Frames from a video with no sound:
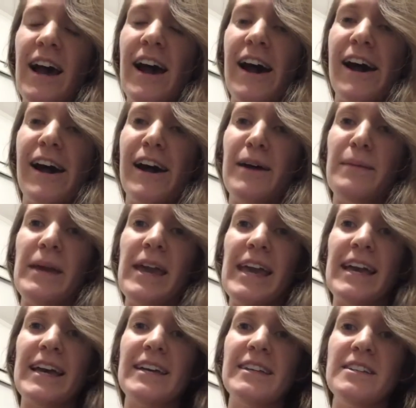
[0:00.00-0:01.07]
Um,
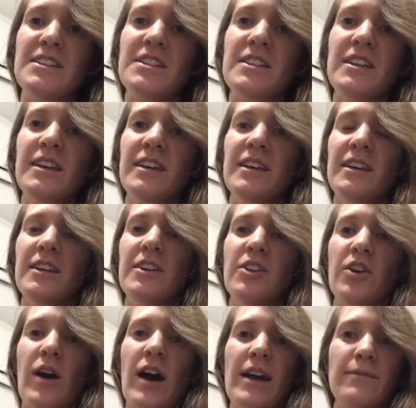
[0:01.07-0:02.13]
and You
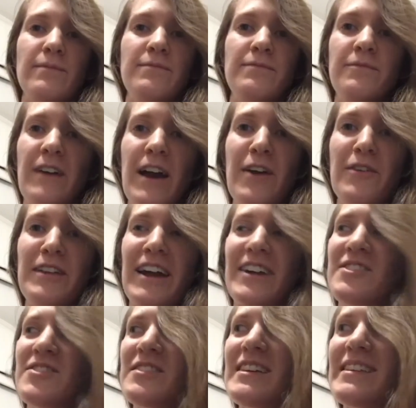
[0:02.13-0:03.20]
know, I found
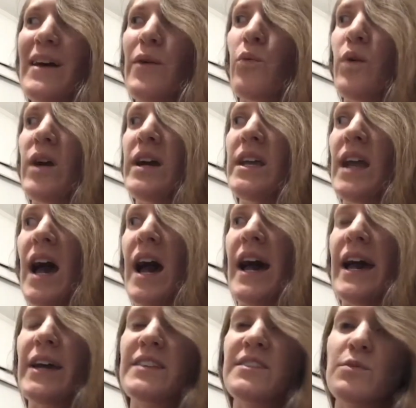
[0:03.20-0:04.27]
actually that when
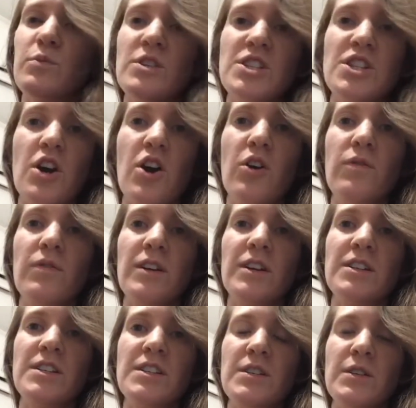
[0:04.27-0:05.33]
I switched
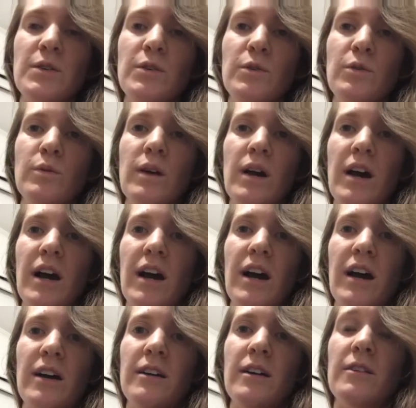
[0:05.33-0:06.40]
over to
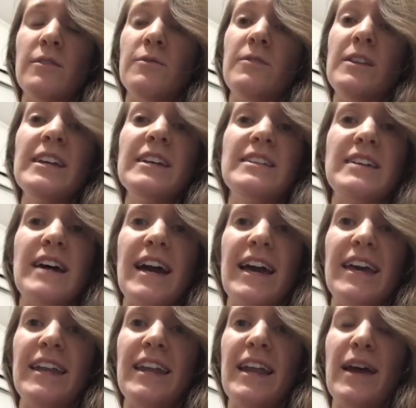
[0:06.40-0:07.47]
uh, vegan
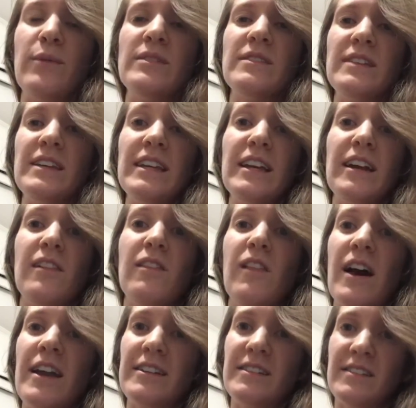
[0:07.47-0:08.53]
diet and I was eating a
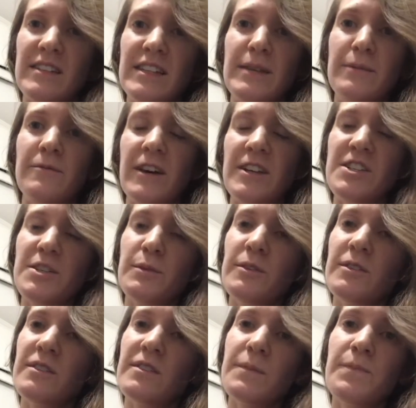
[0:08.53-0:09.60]
lot of steamed
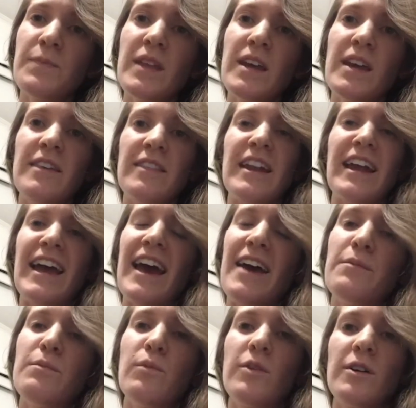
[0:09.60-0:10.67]
vegetables, that I
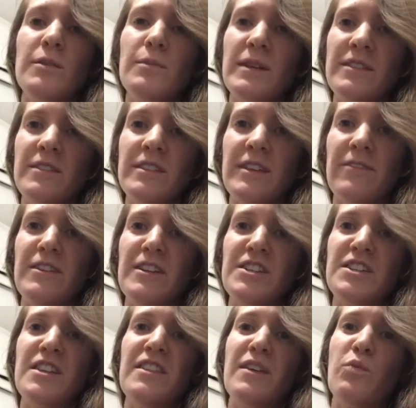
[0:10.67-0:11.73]
had more muscle
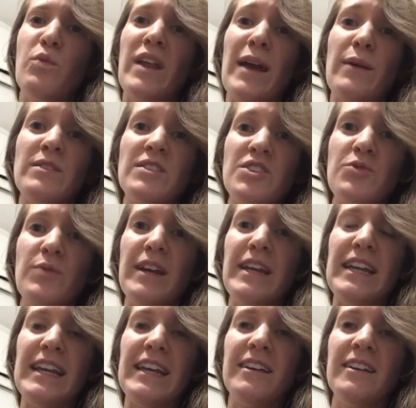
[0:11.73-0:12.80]
definition than when I was
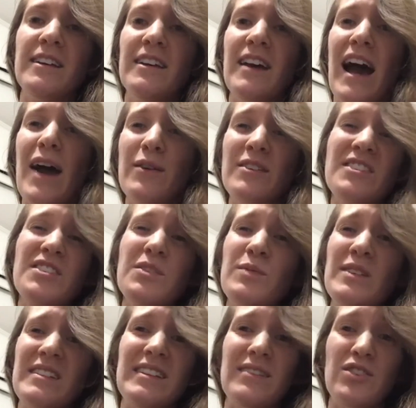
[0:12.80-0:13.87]
training. I actually
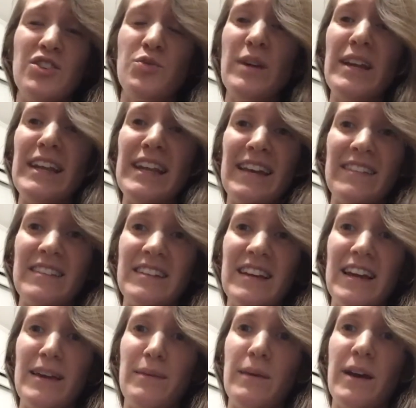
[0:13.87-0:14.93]
wasn't even training at the
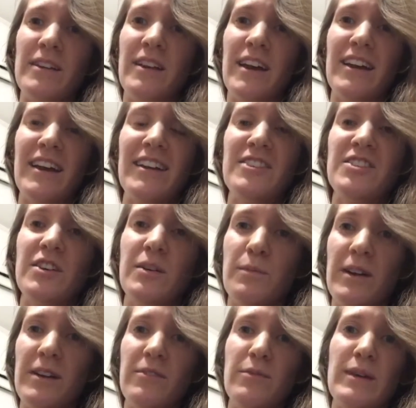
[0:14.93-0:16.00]
time. I, I kind of took a
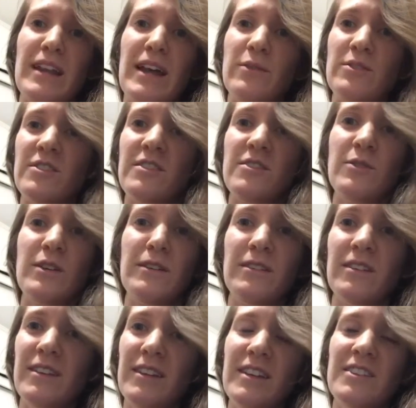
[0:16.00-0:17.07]
break from it. I was just
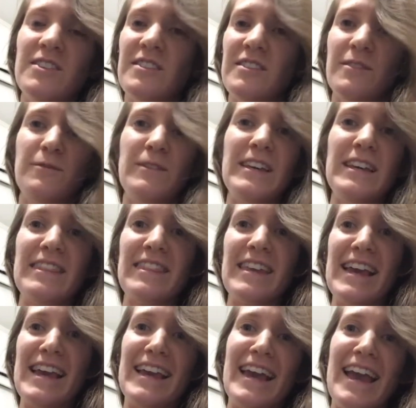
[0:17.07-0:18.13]
doing just the vegan
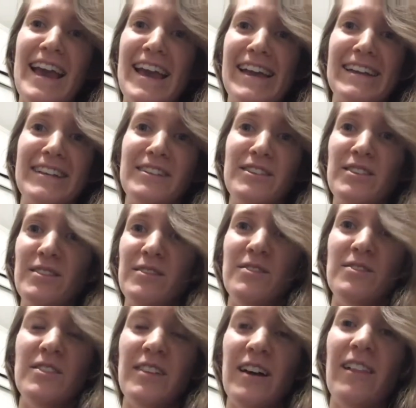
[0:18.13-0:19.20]
thing, and
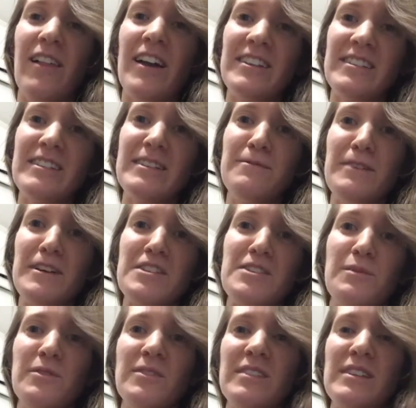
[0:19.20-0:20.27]
a lot of steamed
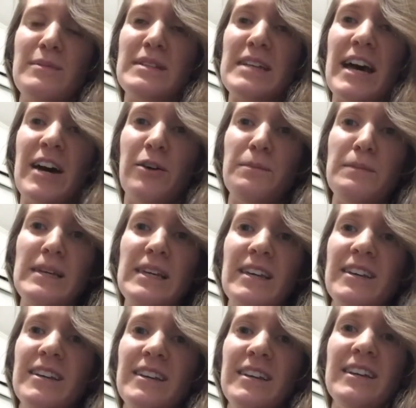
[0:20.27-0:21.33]
vegetables seemed to help
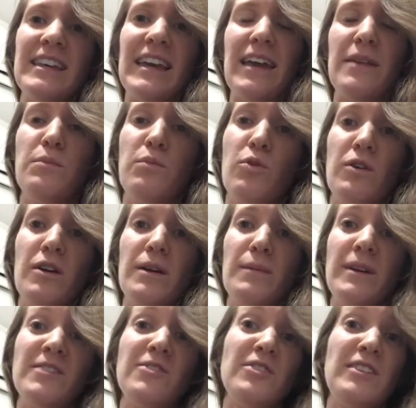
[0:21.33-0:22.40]
me get more
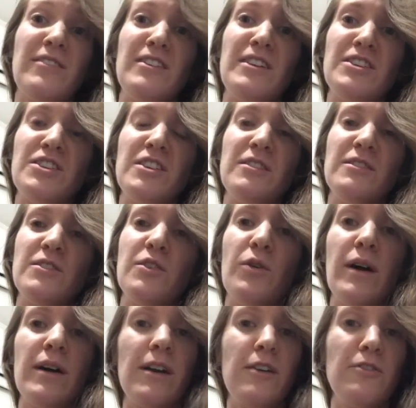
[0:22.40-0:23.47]
muscle definition.
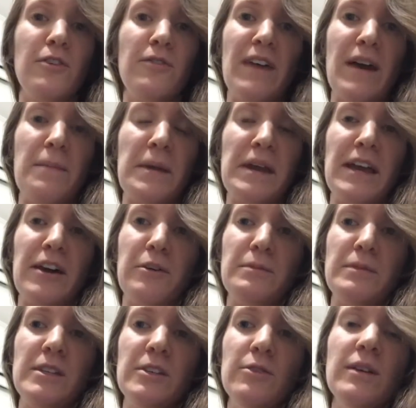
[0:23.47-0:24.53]
So I don't know if that might
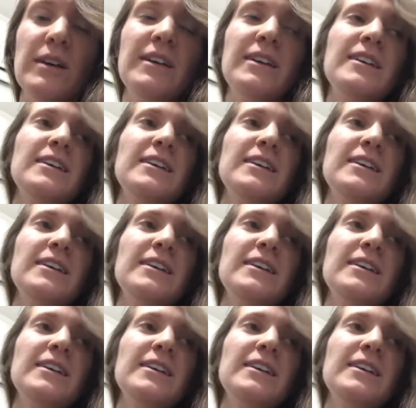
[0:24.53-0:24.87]
help you.